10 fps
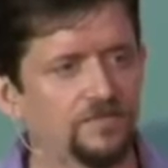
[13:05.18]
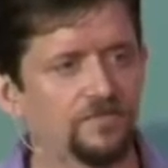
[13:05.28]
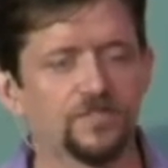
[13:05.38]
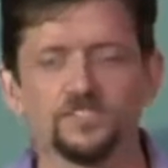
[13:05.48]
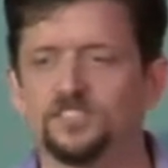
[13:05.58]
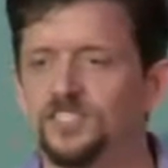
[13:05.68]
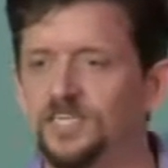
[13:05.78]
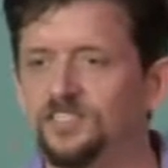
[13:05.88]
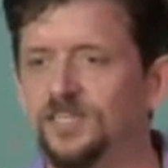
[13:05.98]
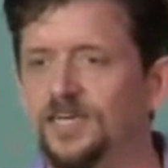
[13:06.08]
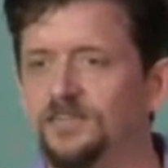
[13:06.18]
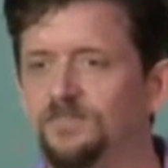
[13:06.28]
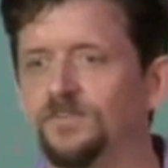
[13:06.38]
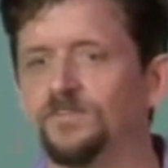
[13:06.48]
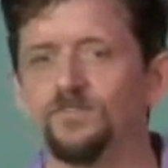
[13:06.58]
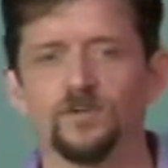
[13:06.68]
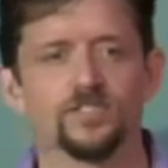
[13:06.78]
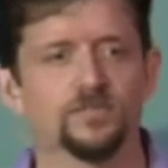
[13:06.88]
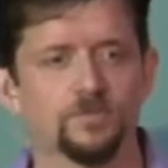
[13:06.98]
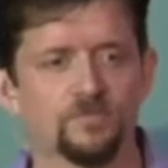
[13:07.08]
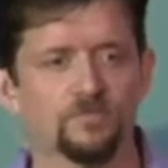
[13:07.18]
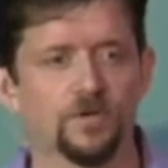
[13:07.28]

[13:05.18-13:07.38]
for us to change that than for us to move